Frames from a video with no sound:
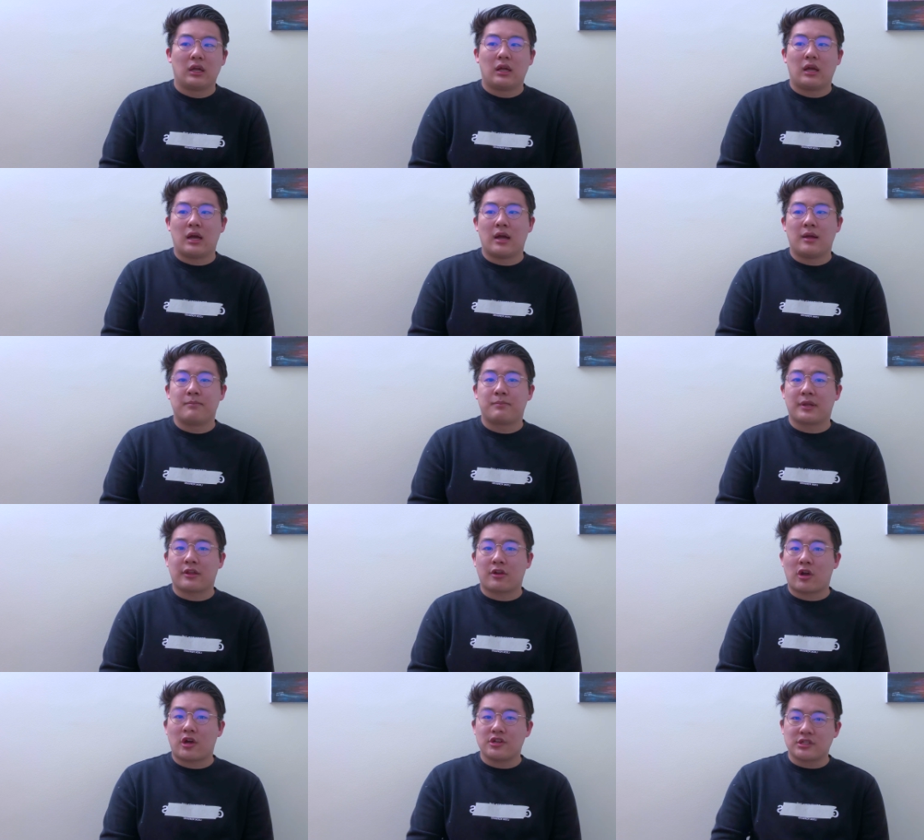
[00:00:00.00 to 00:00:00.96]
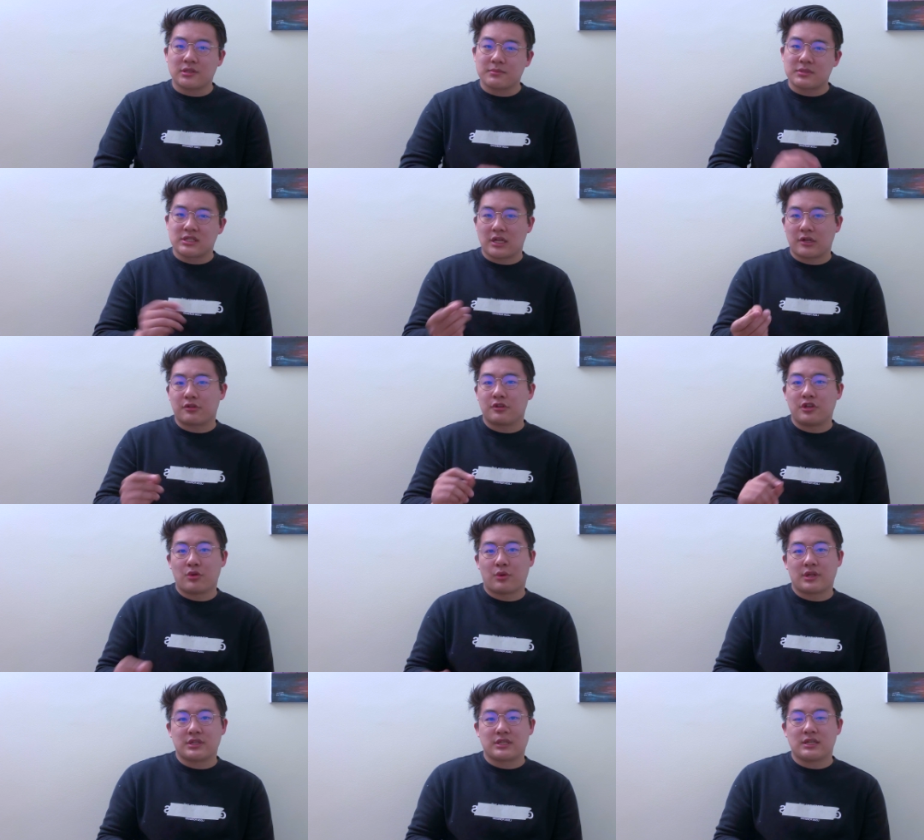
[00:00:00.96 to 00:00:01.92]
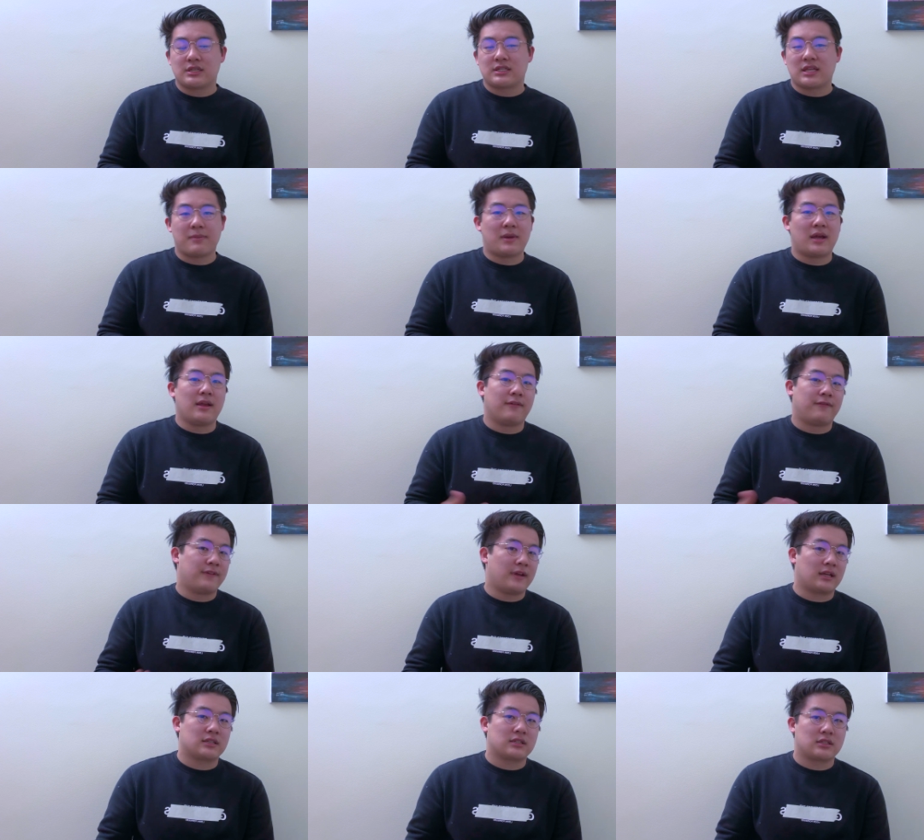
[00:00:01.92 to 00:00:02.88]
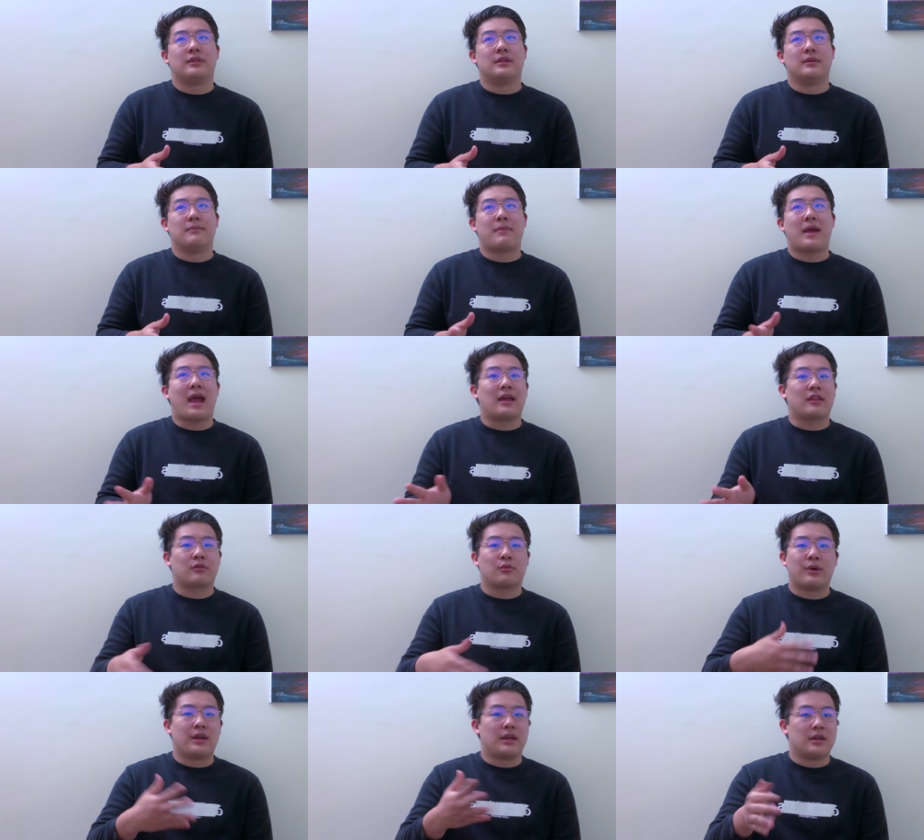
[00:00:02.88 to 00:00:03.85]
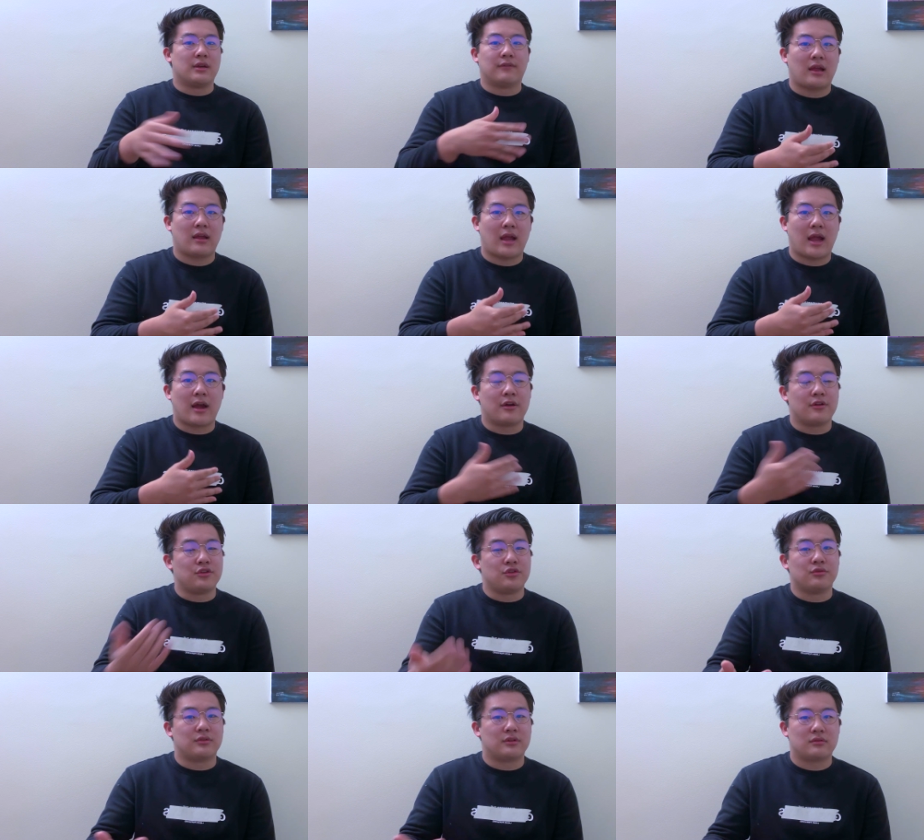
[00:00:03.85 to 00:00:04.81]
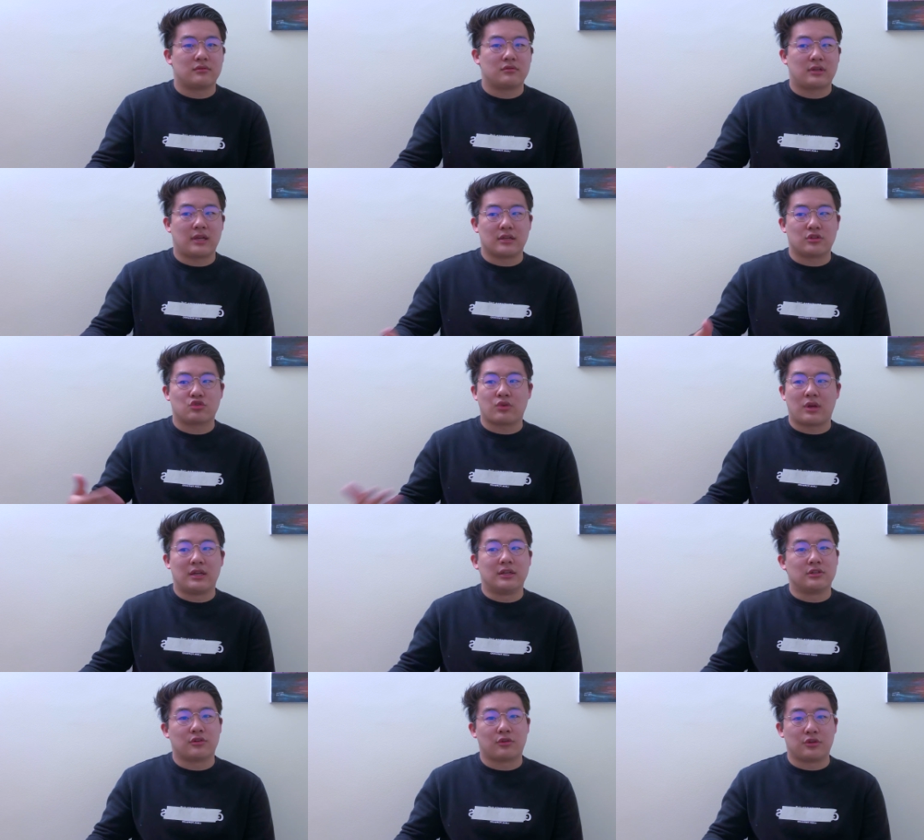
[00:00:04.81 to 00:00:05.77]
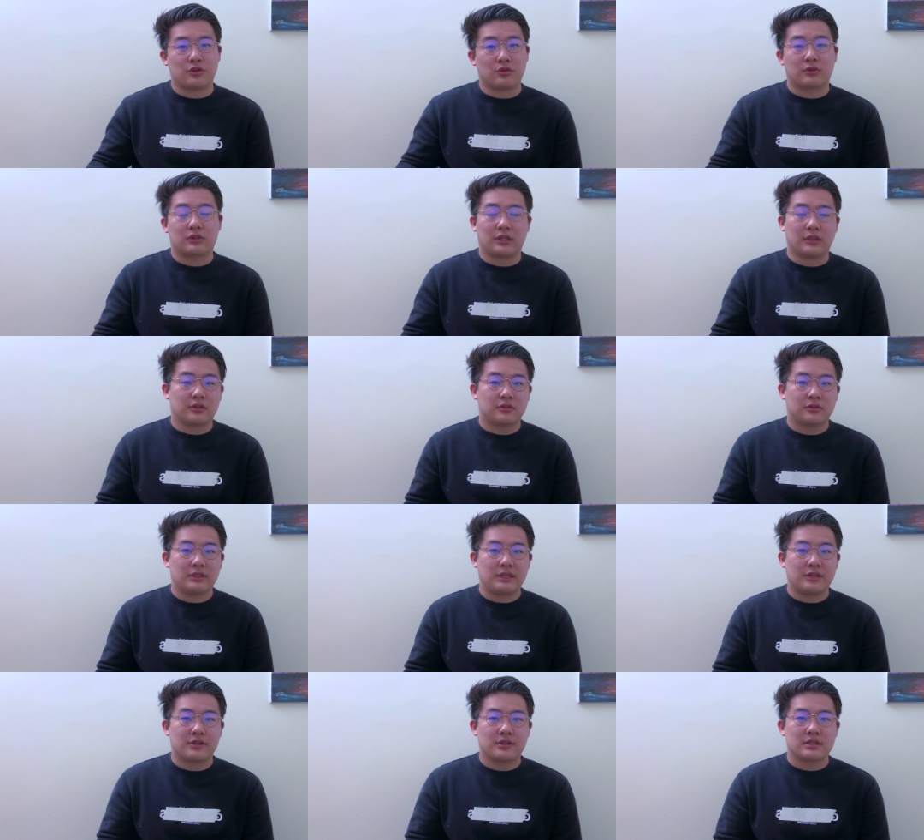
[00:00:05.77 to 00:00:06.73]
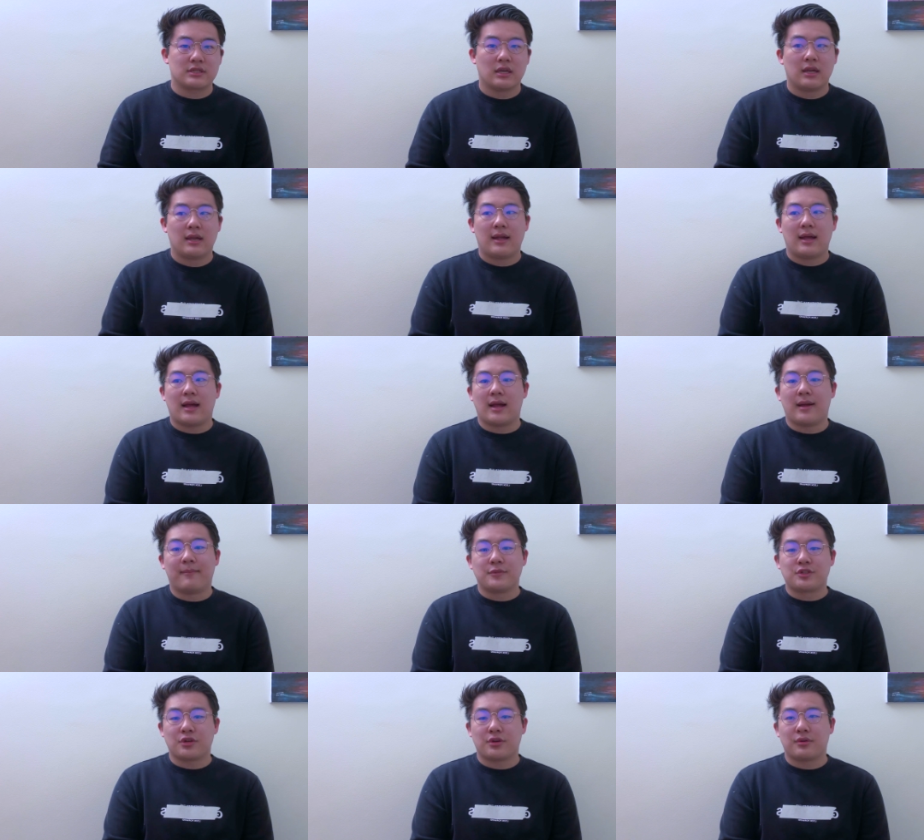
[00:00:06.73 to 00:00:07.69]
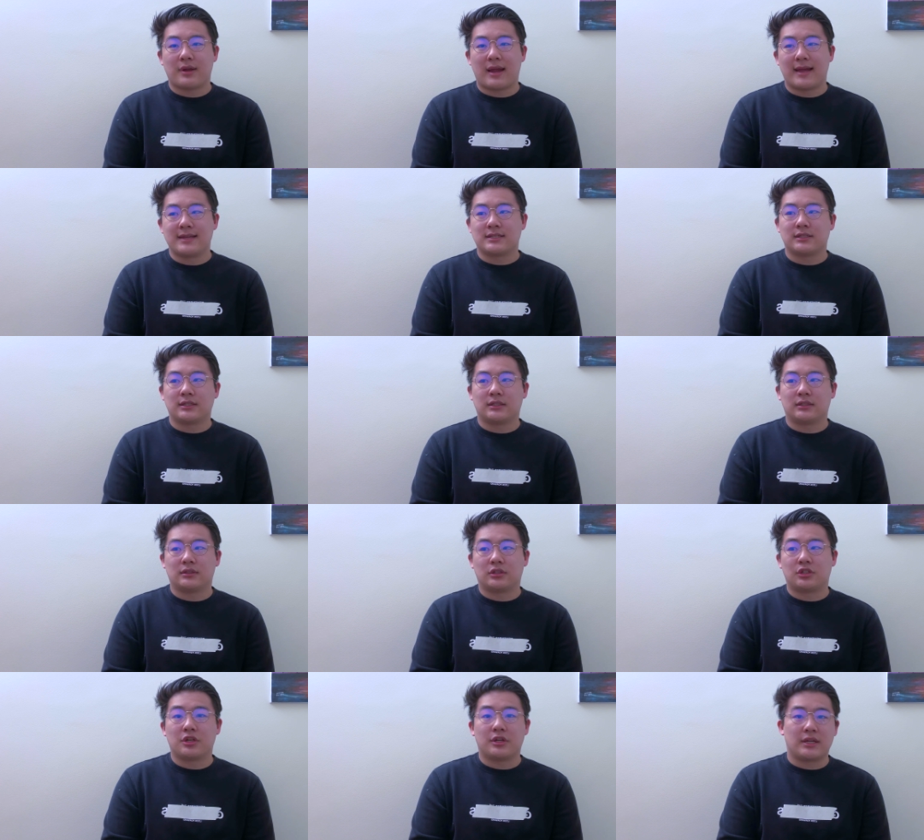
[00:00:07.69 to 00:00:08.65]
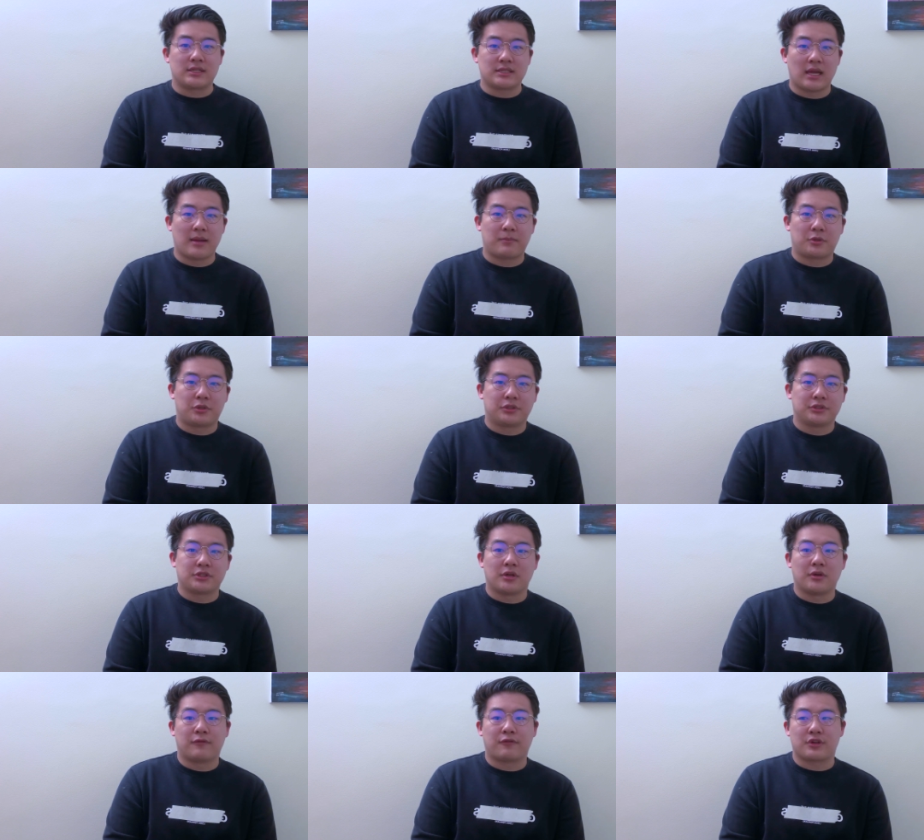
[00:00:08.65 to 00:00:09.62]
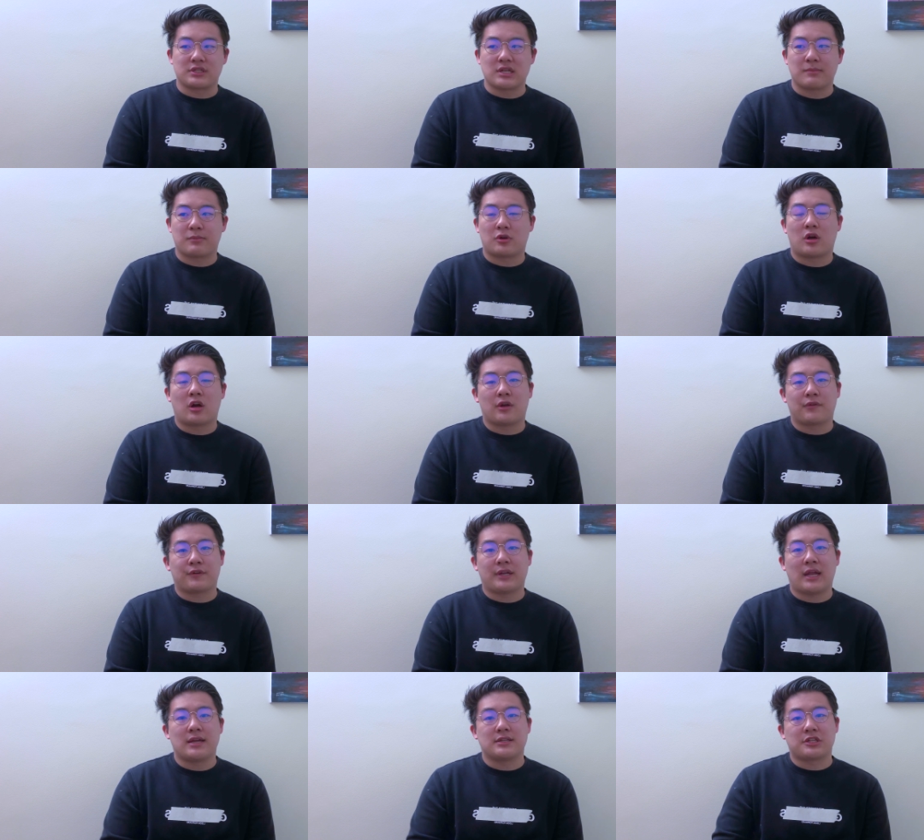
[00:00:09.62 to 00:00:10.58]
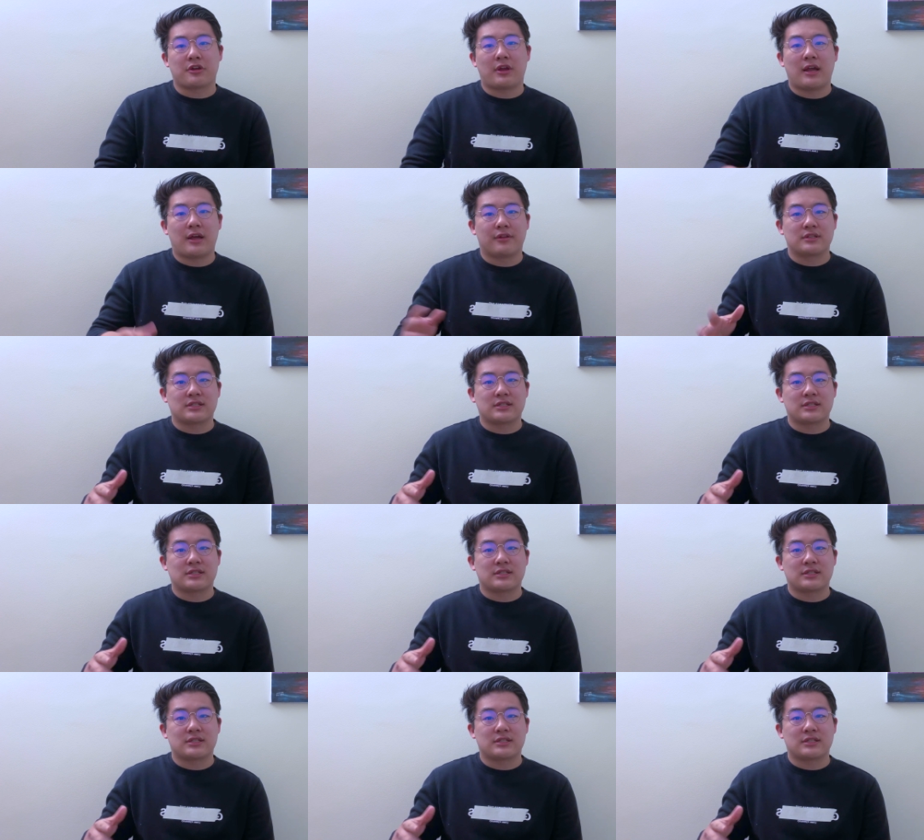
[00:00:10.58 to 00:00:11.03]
Um, but there are some subtle nuances that might affect the pathway of how you get trained during your clinical years. Um, so as a good example, so for example, Harvard has their health